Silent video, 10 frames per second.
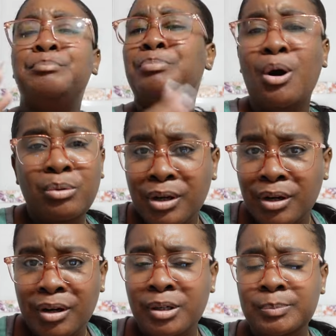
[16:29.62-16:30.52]

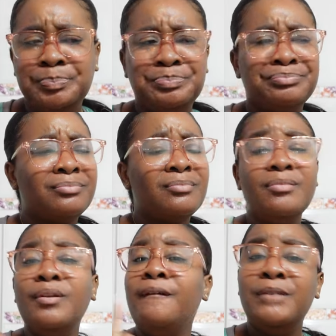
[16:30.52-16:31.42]
powder,
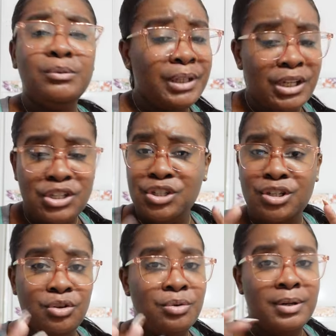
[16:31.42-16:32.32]

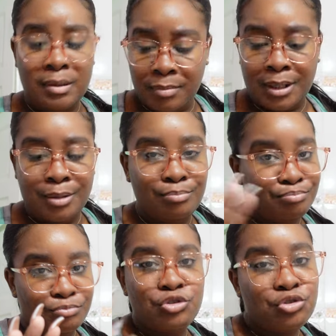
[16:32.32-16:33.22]
foundation, you name it,
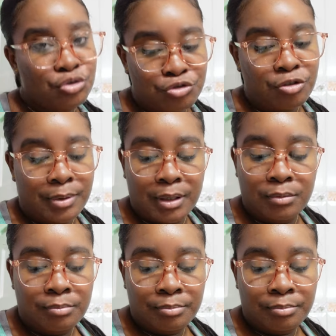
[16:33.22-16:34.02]
choose from it.